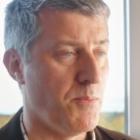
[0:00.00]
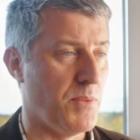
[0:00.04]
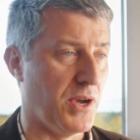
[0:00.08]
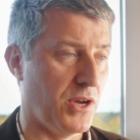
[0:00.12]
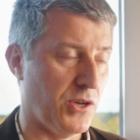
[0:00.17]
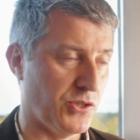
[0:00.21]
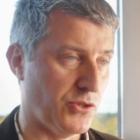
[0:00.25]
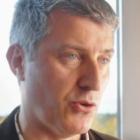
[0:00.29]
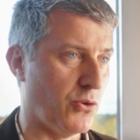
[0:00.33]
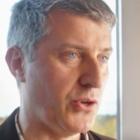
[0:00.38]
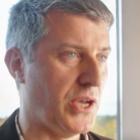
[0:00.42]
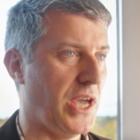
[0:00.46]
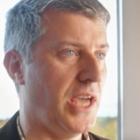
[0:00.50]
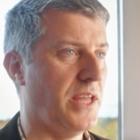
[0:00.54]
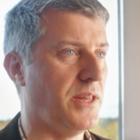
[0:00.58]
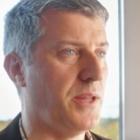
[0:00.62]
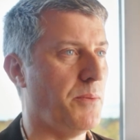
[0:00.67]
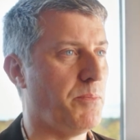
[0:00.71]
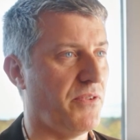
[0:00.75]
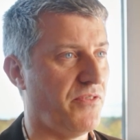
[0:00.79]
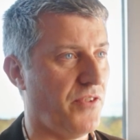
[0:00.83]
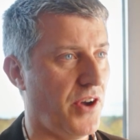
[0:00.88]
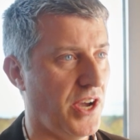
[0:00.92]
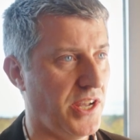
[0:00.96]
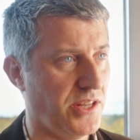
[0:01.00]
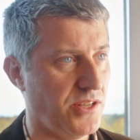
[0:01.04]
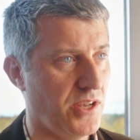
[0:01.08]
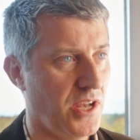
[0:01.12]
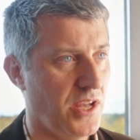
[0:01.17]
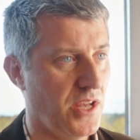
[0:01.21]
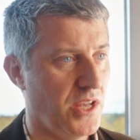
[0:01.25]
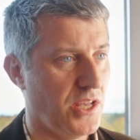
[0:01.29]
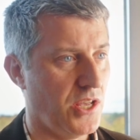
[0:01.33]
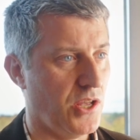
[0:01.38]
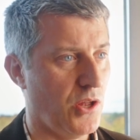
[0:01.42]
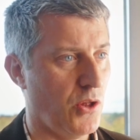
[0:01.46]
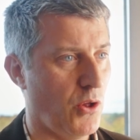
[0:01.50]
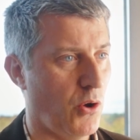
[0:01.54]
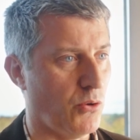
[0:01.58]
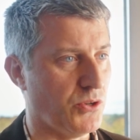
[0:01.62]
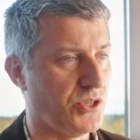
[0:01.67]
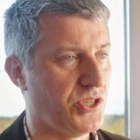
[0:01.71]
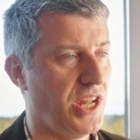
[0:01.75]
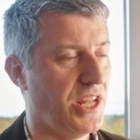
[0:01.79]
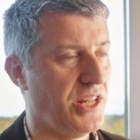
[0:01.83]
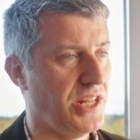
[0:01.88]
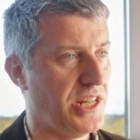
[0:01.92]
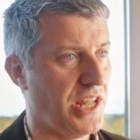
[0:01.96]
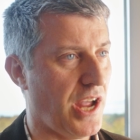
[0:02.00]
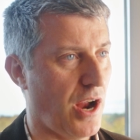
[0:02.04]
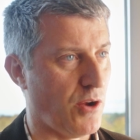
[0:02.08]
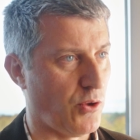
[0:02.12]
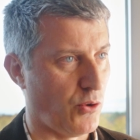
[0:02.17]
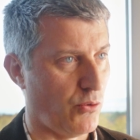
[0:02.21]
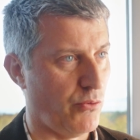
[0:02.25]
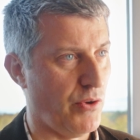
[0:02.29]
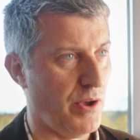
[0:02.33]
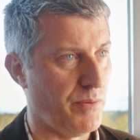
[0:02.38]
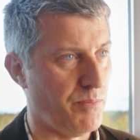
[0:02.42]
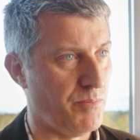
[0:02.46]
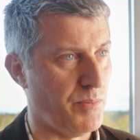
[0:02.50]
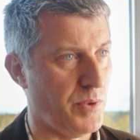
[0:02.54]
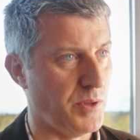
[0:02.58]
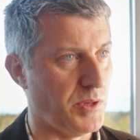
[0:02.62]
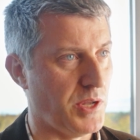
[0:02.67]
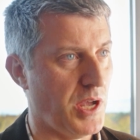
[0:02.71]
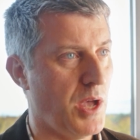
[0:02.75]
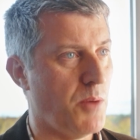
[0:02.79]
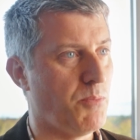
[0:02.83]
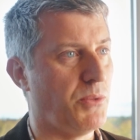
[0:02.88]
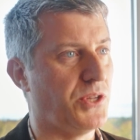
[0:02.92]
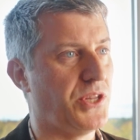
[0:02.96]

because okay, they provide state-of-the-art equipment,